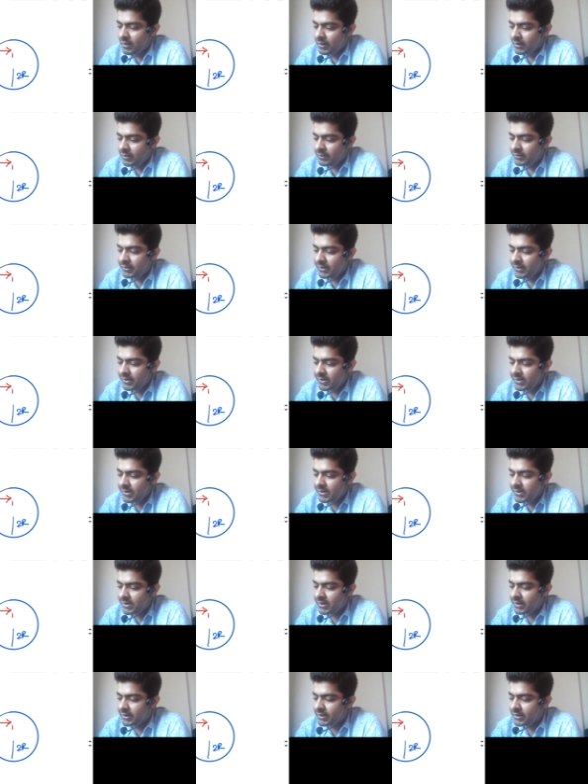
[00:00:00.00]
this
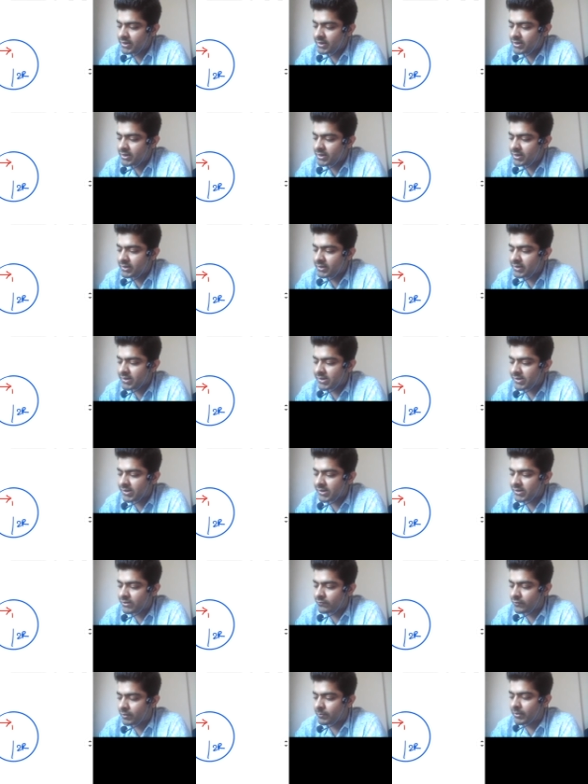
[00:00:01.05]
initial
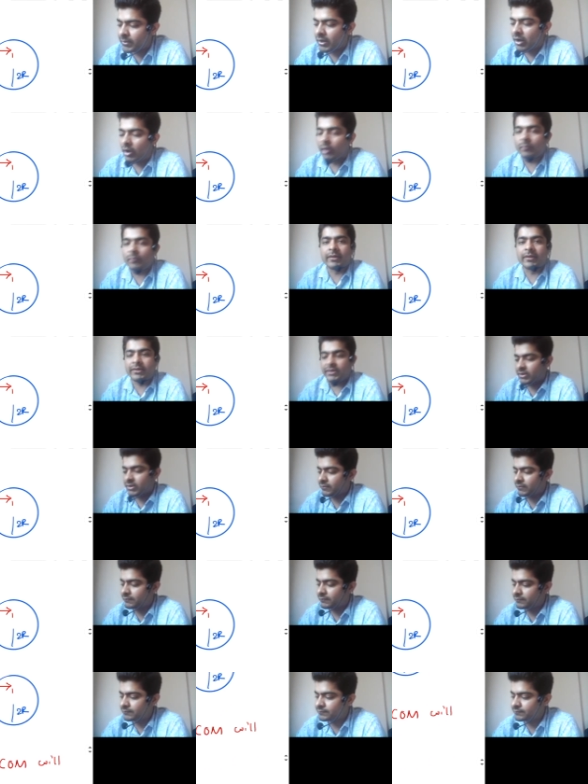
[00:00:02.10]
distance will be how much?
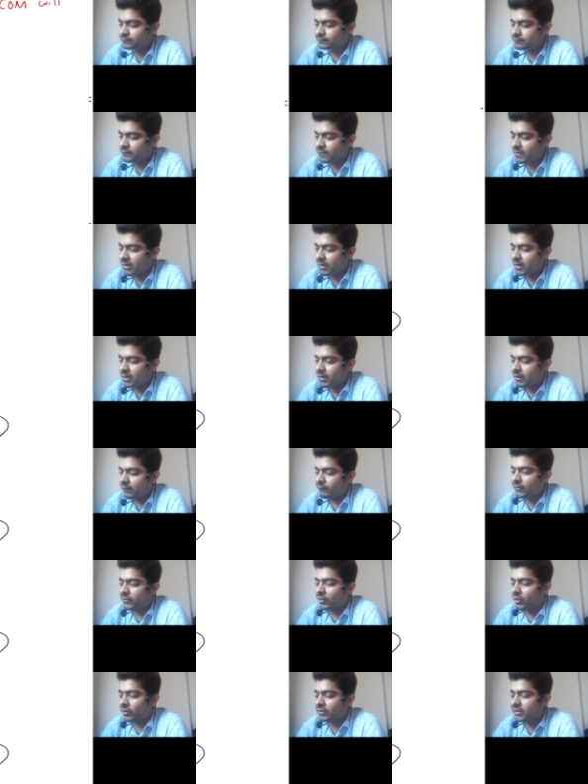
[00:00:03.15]

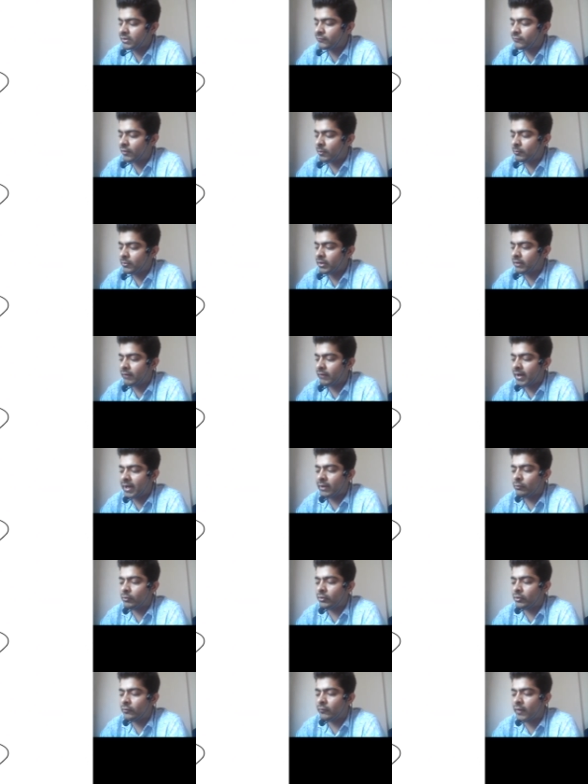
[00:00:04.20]
We got this formula y
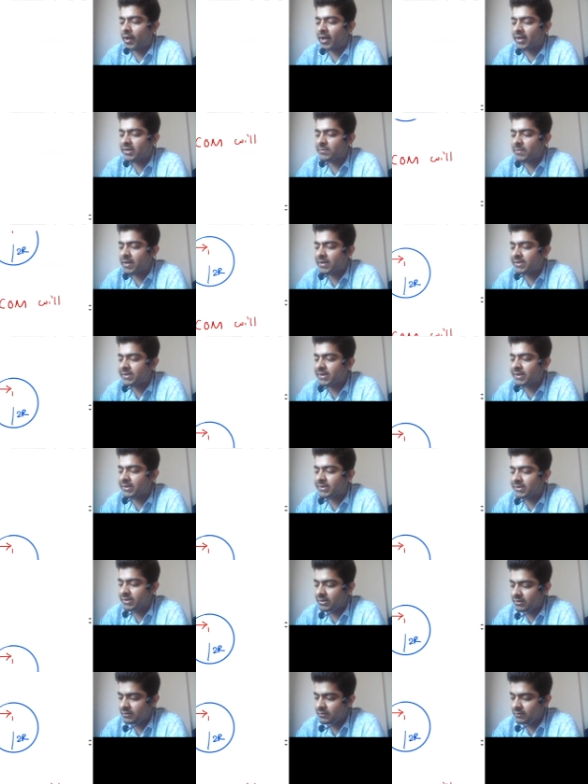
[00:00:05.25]
equal to 5x by
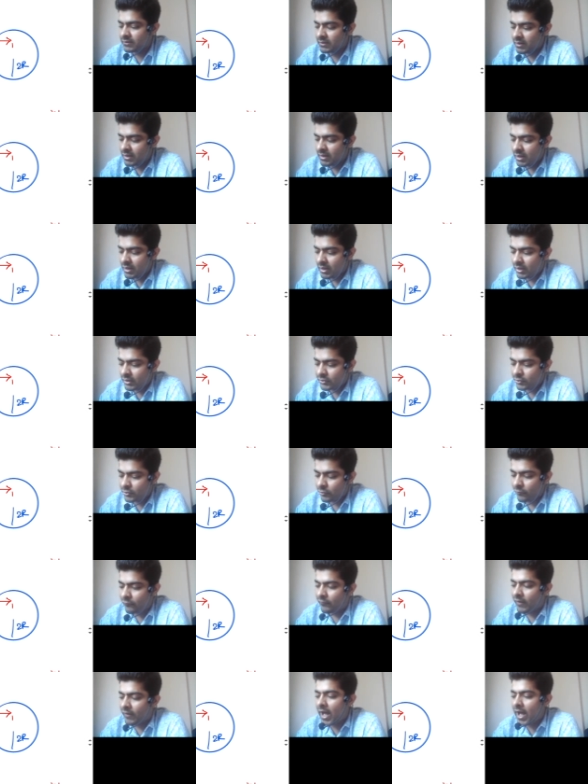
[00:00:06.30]
6. So
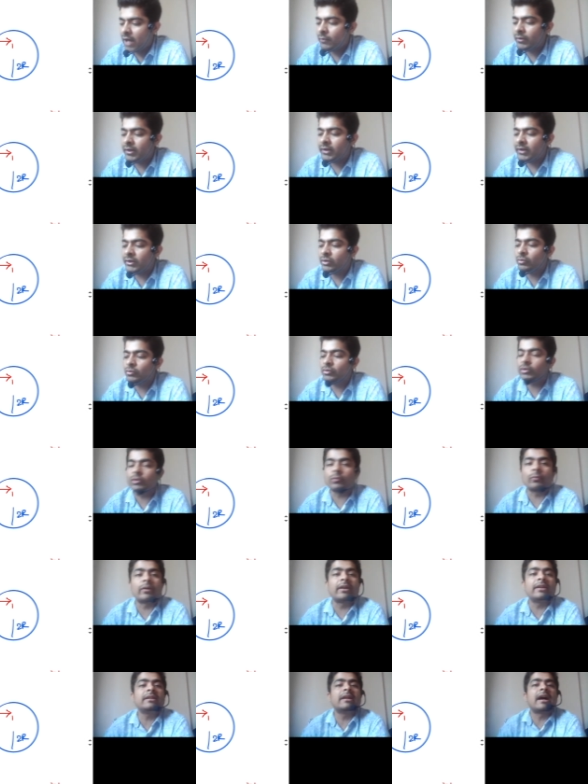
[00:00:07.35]
5 into
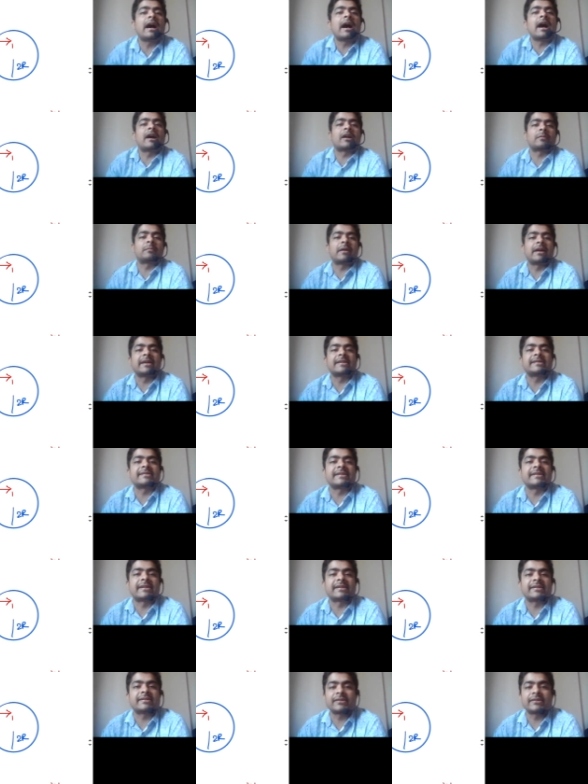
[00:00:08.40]
12r by
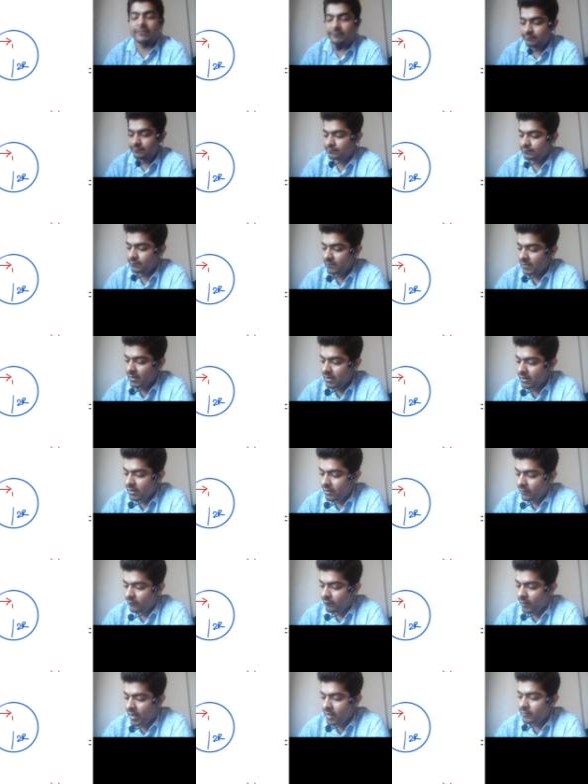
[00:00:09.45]
6.
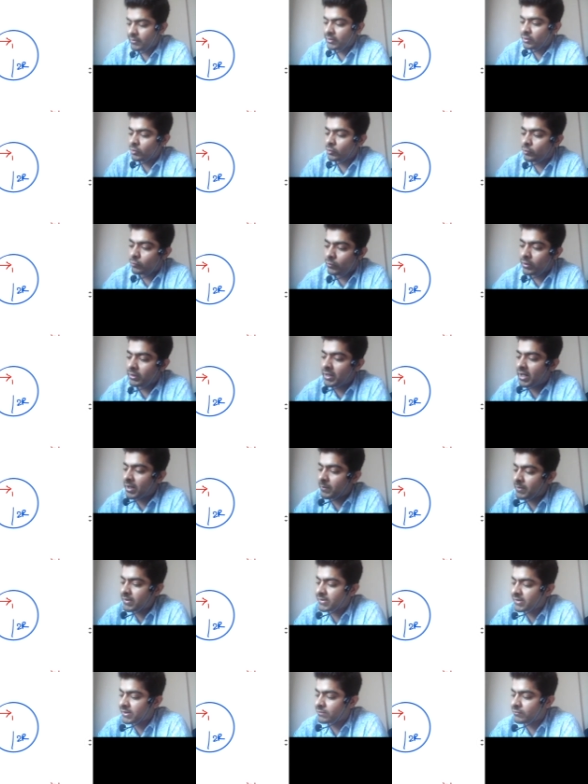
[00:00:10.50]
5 into 12r
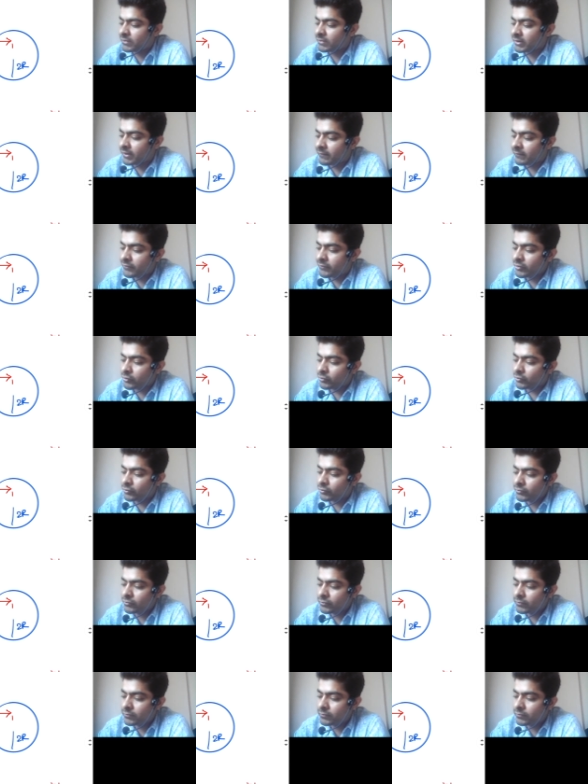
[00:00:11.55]
by 6 will give you